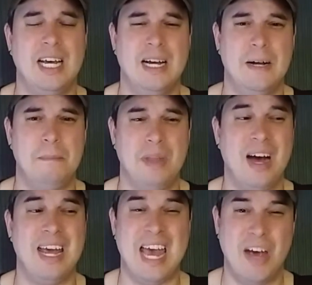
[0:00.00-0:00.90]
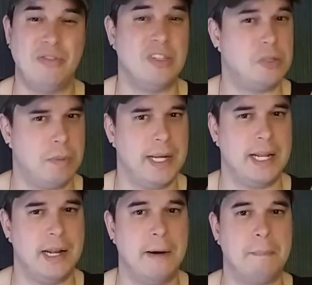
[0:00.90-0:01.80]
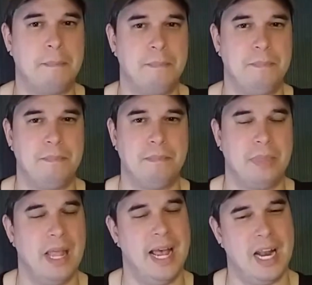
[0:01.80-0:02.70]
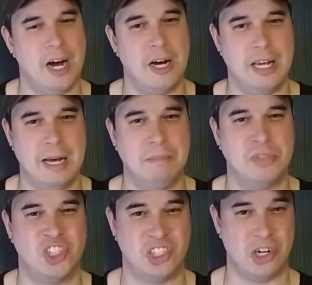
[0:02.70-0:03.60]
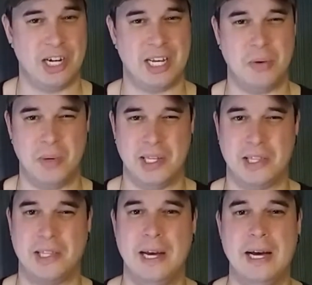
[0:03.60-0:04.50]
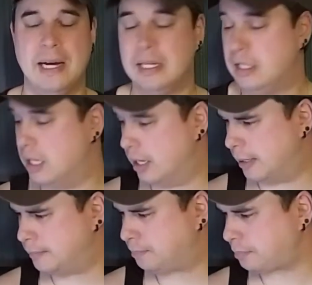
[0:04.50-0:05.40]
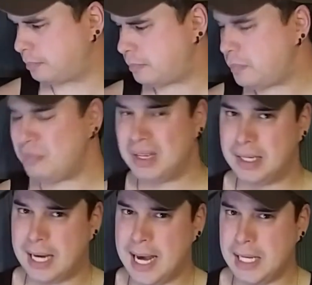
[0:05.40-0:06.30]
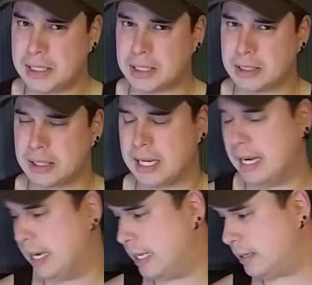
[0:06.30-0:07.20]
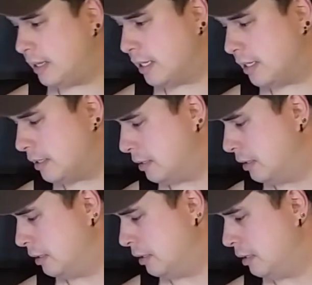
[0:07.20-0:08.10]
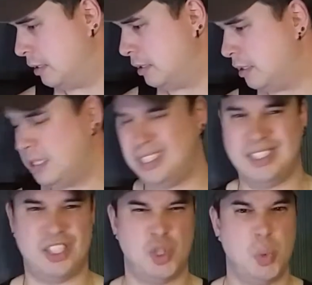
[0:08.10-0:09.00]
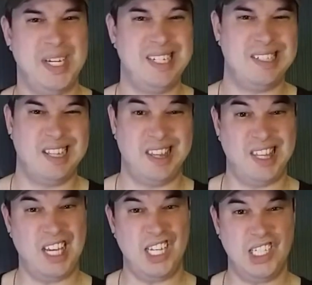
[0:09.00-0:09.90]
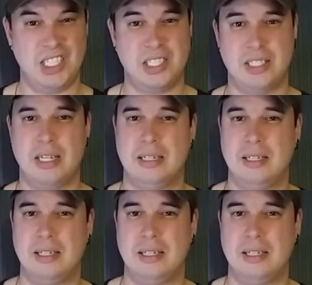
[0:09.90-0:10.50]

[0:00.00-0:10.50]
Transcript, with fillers: um, I have to split it up, and I am starting with the cakes and the sweet thingies.